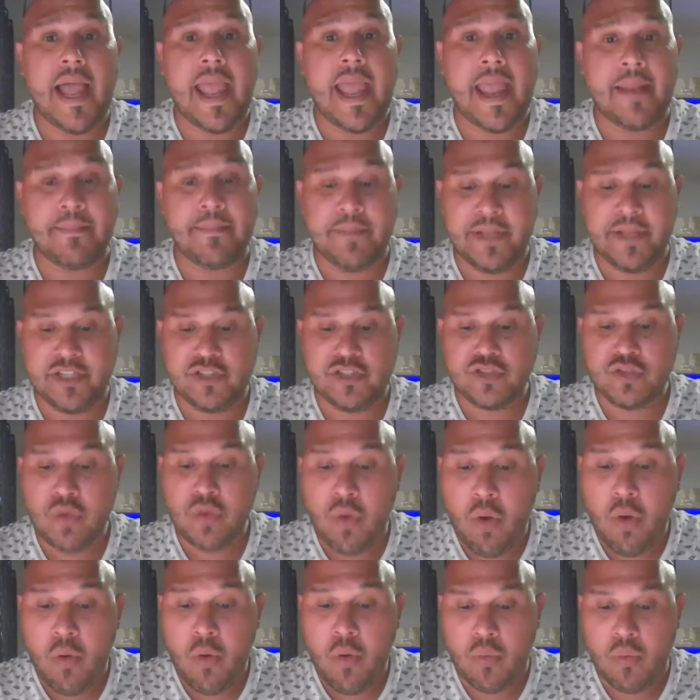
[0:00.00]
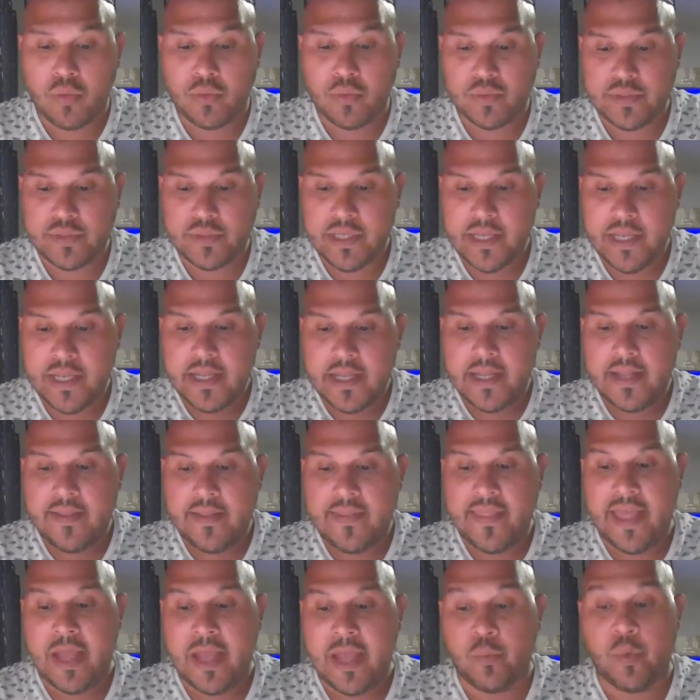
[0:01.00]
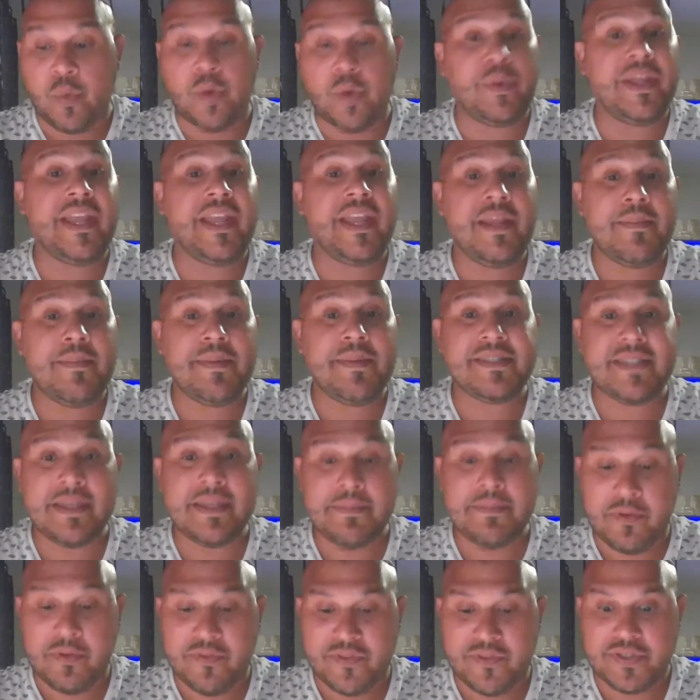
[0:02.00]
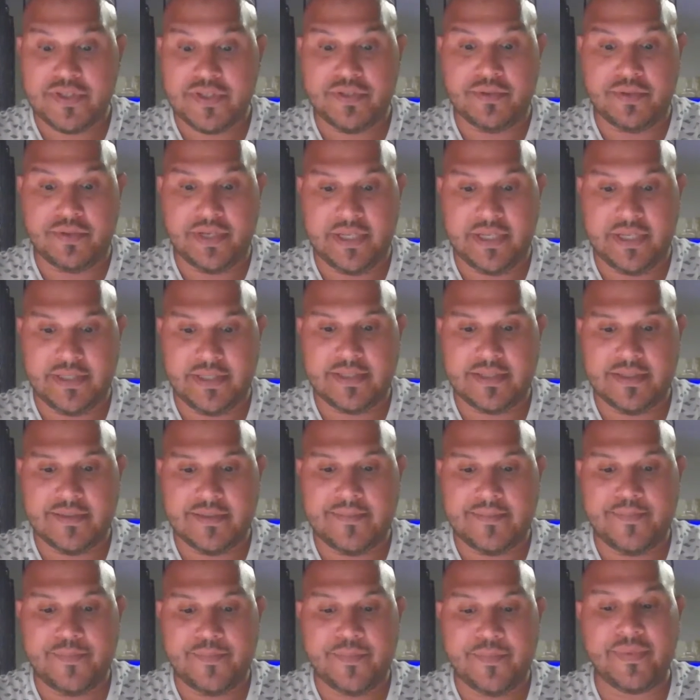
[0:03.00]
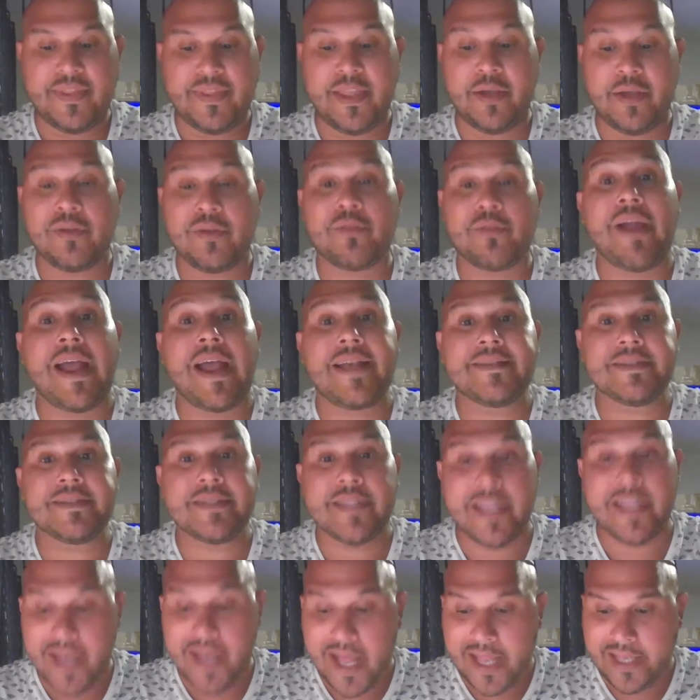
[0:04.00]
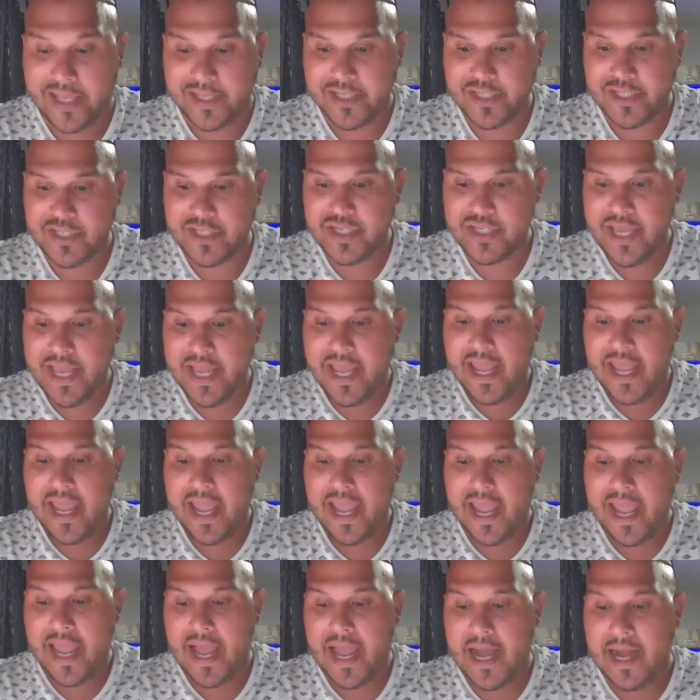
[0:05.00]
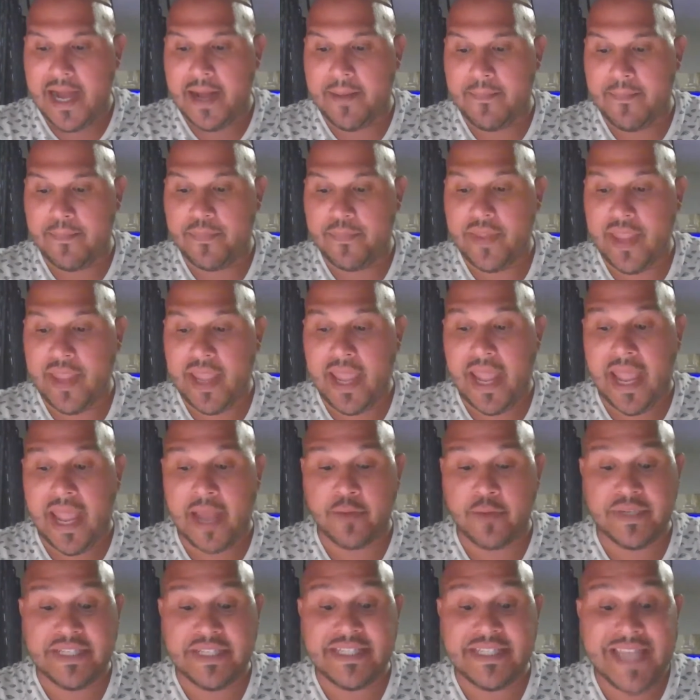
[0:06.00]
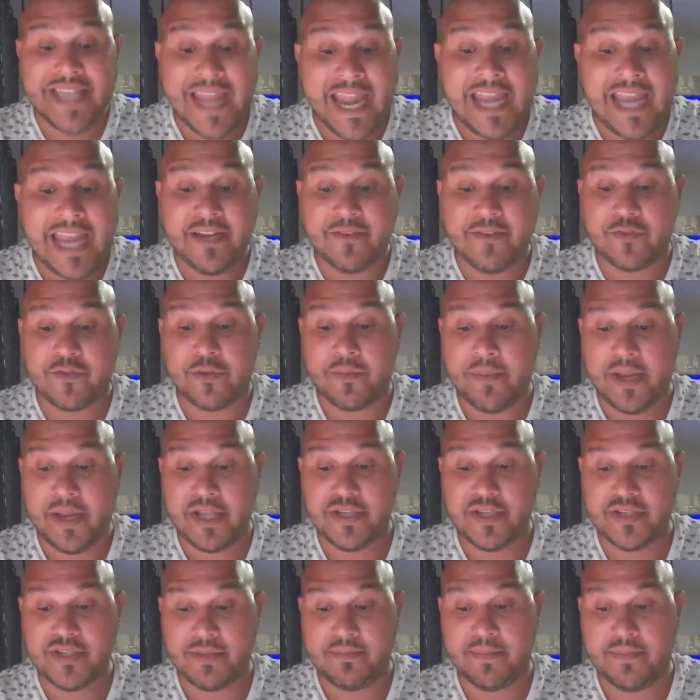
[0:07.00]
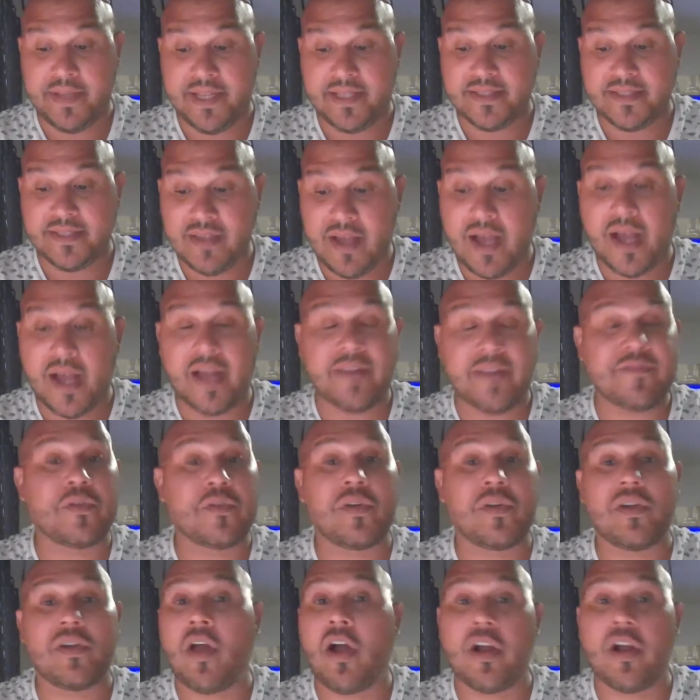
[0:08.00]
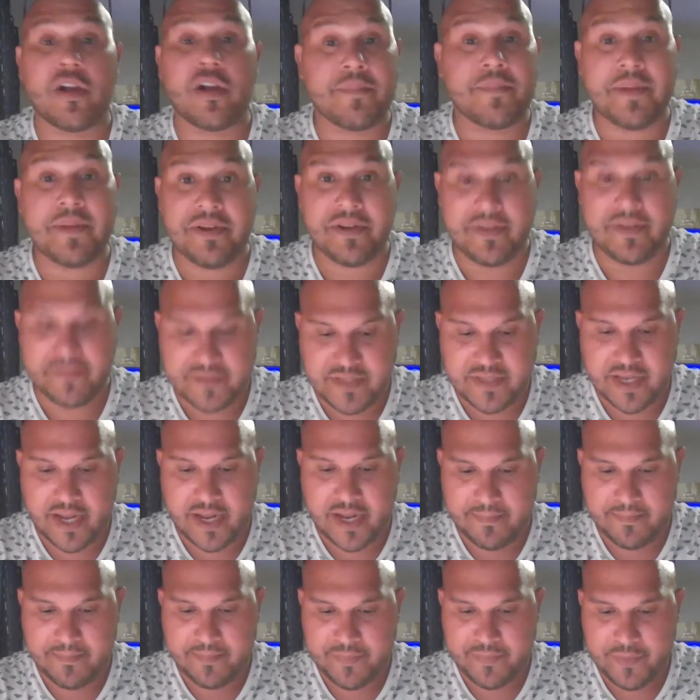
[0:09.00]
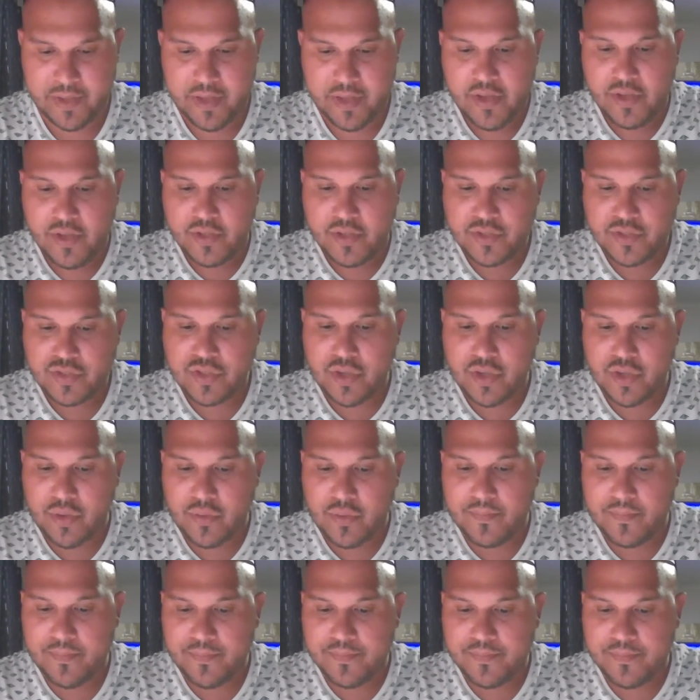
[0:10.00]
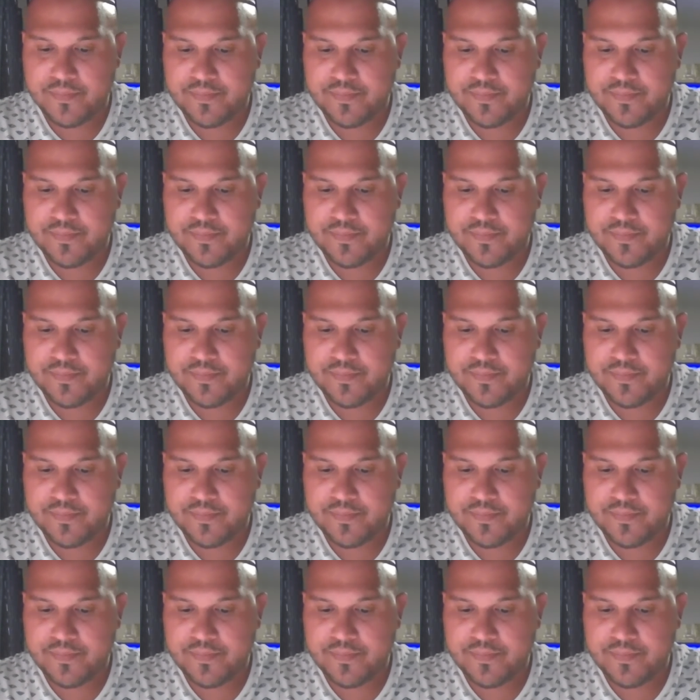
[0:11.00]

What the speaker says: and being told that when we keep it simple for students, they'll grasp the knowledge and retain information being taught for a longer period of time. So,